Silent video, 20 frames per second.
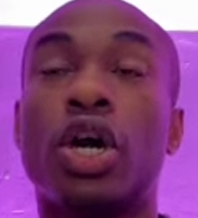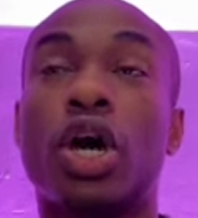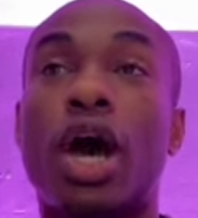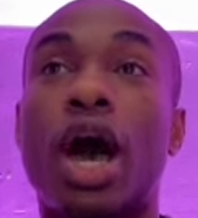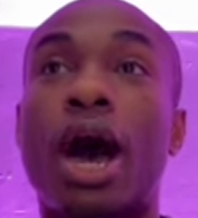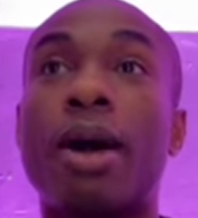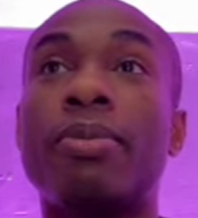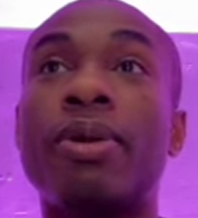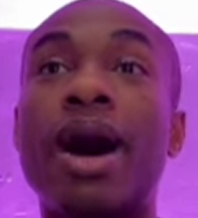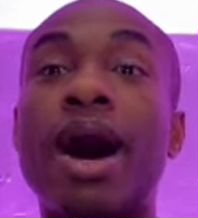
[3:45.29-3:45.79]

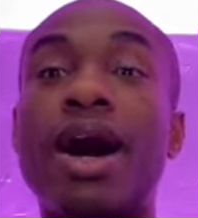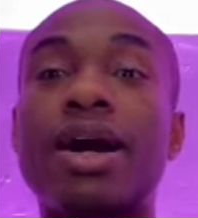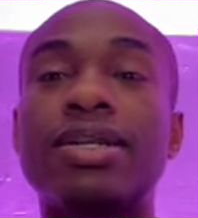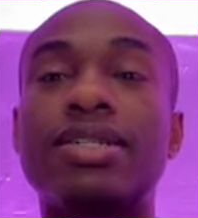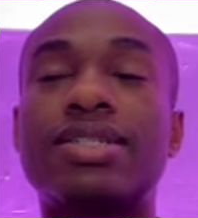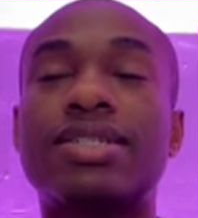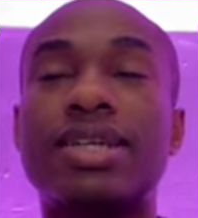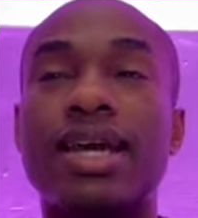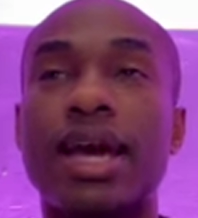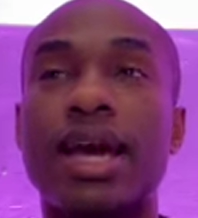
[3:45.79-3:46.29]
I'm
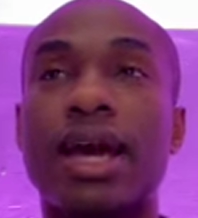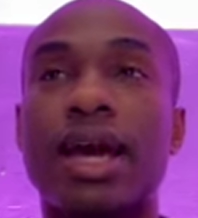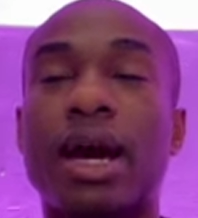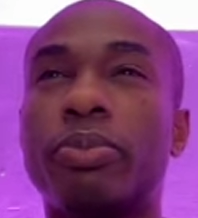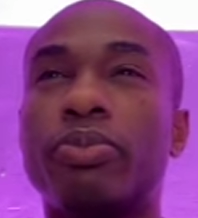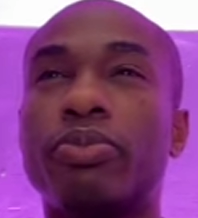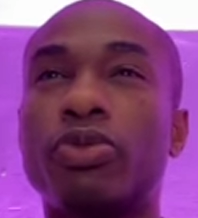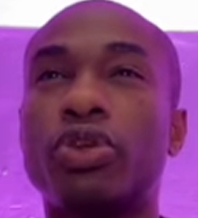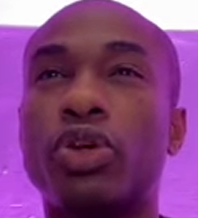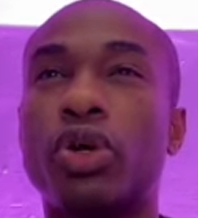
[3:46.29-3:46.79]
not saying
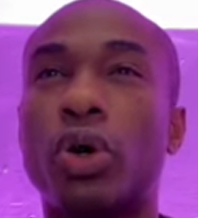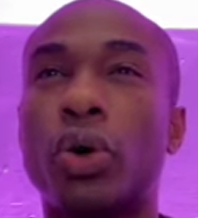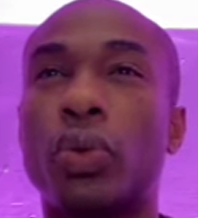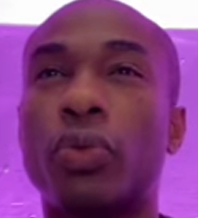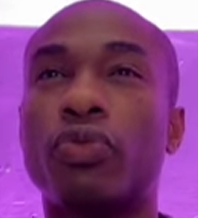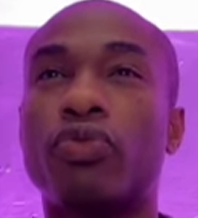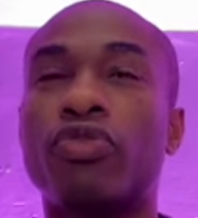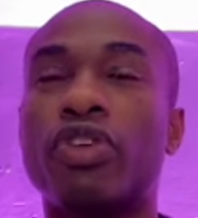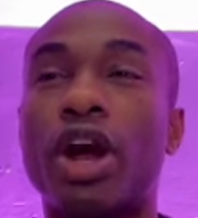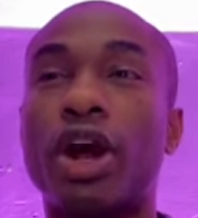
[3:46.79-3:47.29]
I'm, you
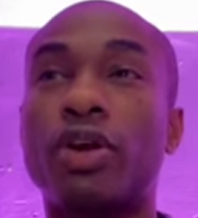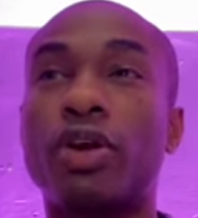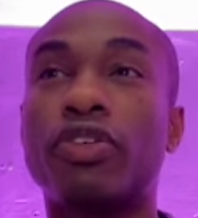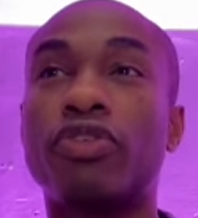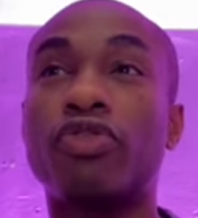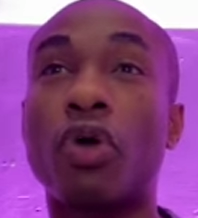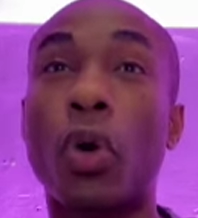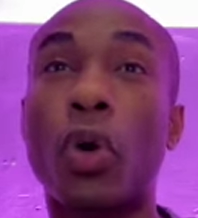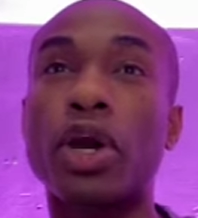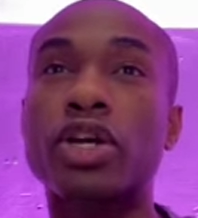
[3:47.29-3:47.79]
know, very
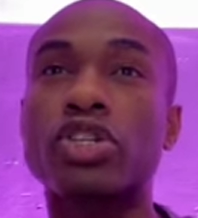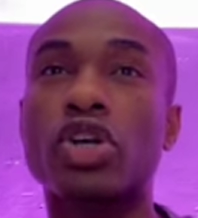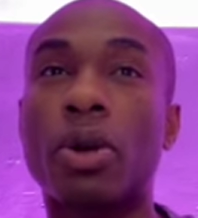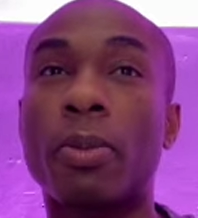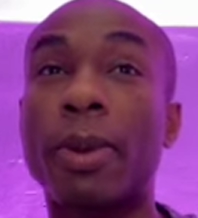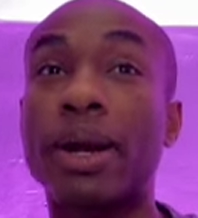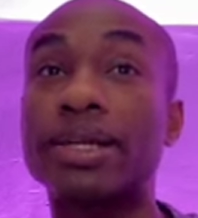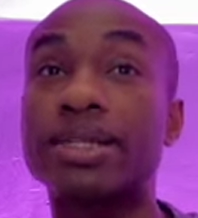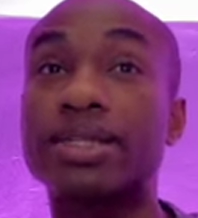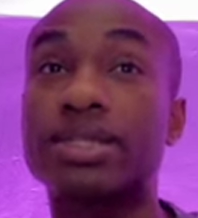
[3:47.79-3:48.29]
focused on
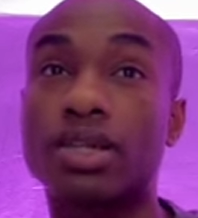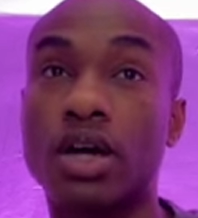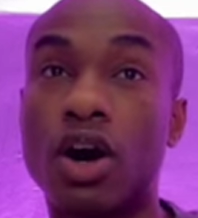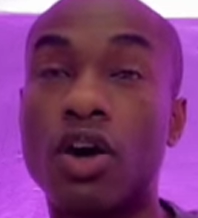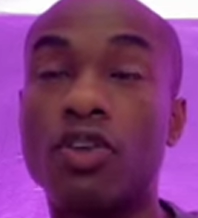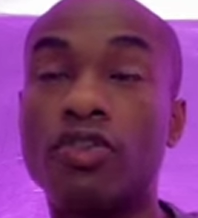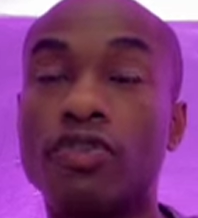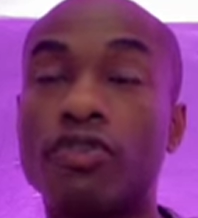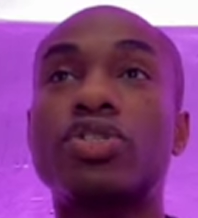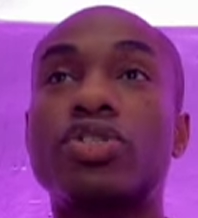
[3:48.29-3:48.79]

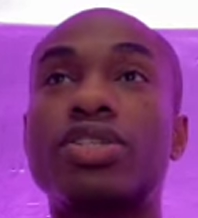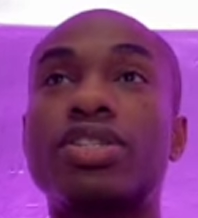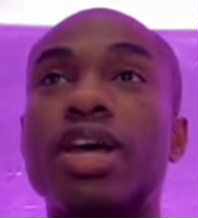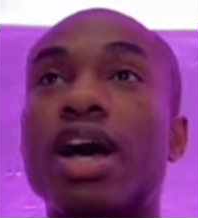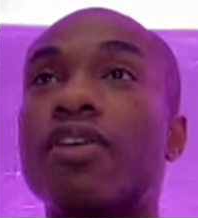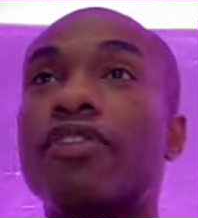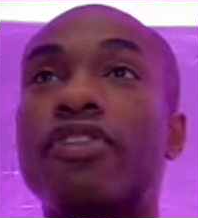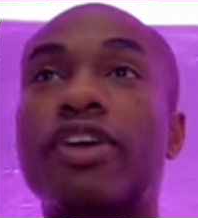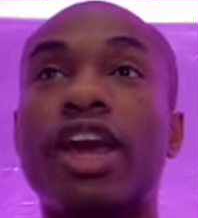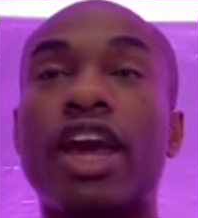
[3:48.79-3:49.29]
myself.
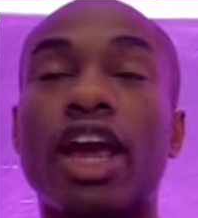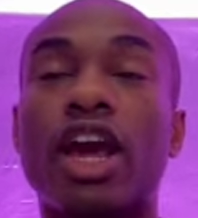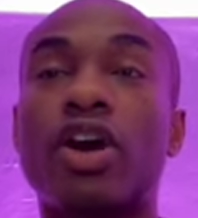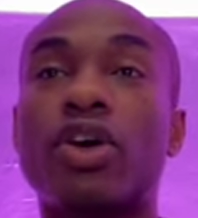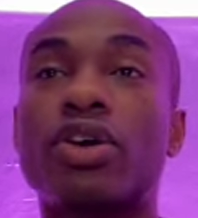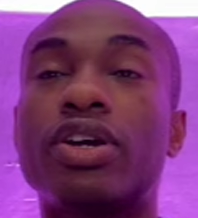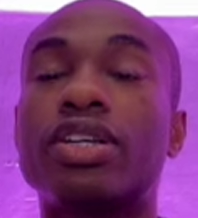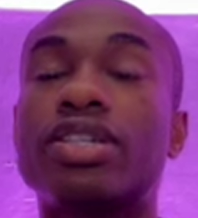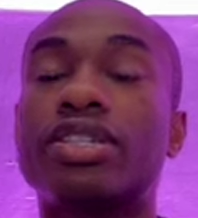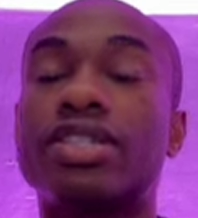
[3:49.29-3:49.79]

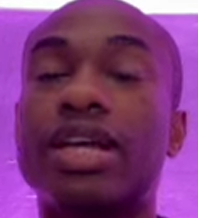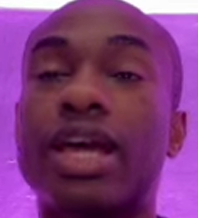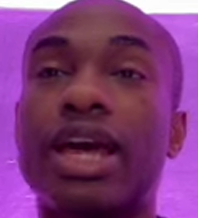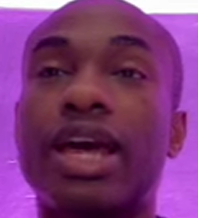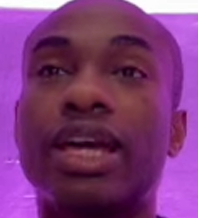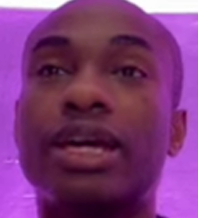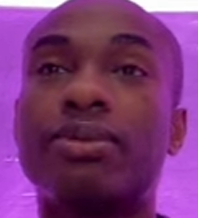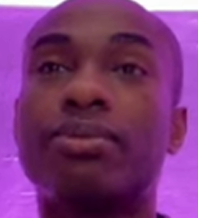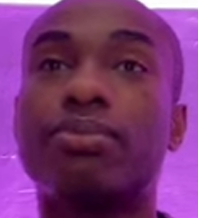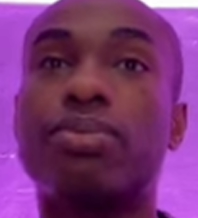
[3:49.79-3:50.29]
Self-care is
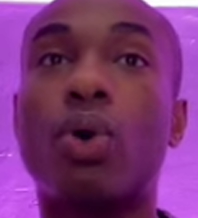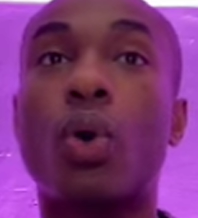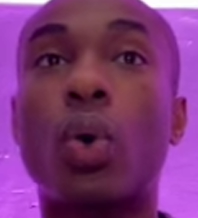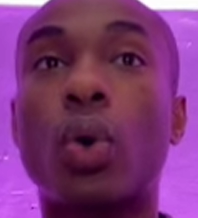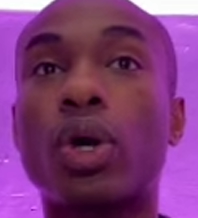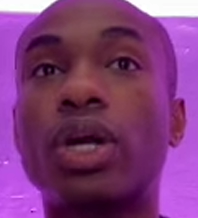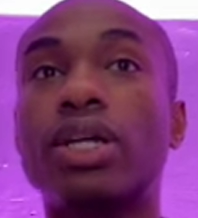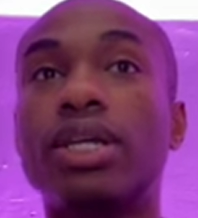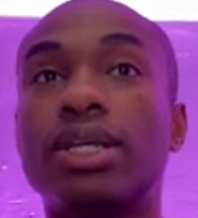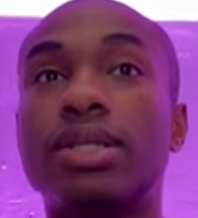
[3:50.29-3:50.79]

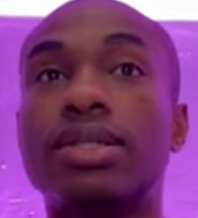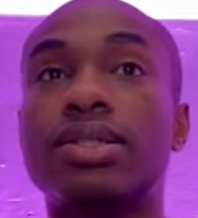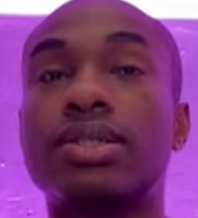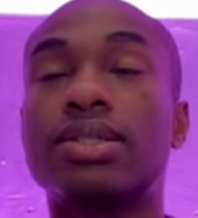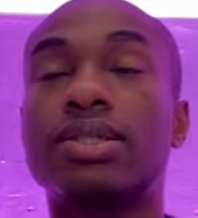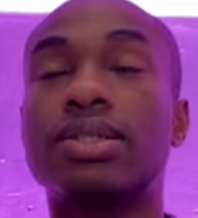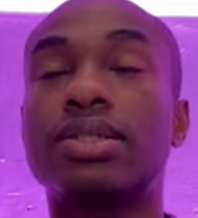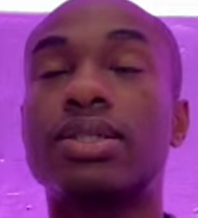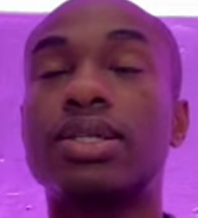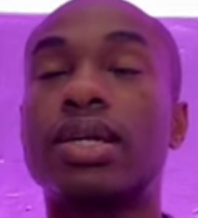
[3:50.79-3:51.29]

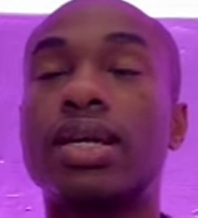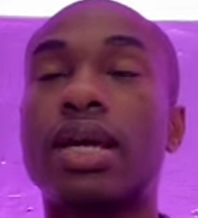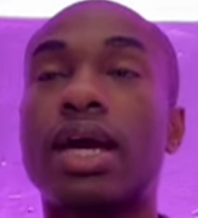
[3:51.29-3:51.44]
important.